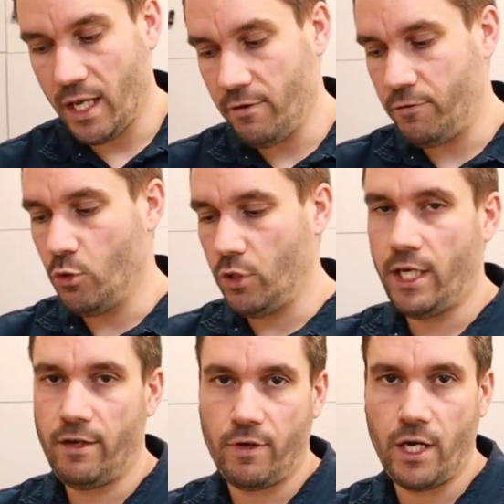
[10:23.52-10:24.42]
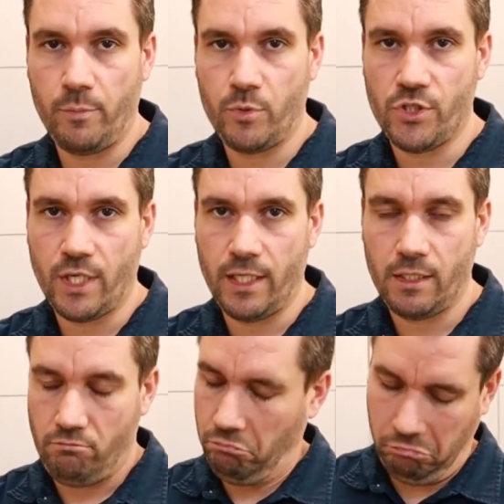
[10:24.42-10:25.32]
If you only have a
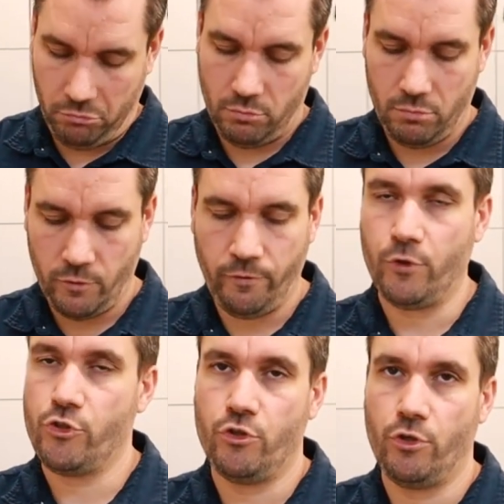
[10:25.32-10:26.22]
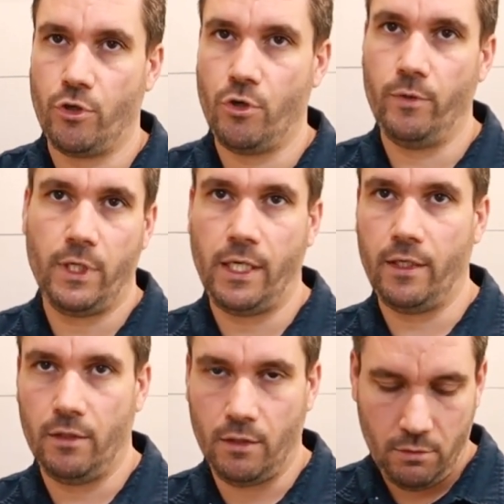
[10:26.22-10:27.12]
hyperskate, for sure go with
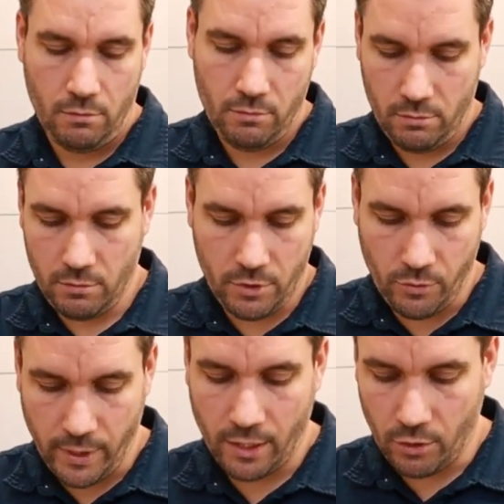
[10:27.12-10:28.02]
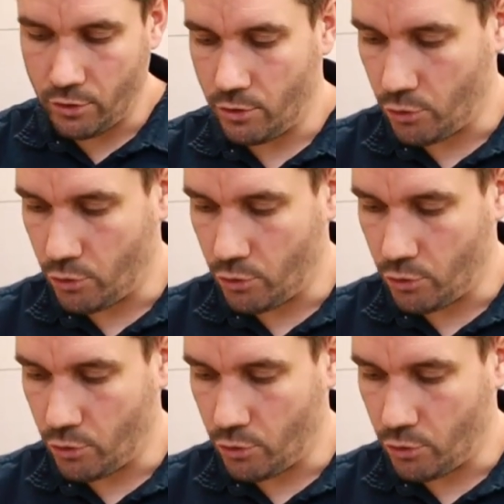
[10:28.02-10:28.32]
like the regular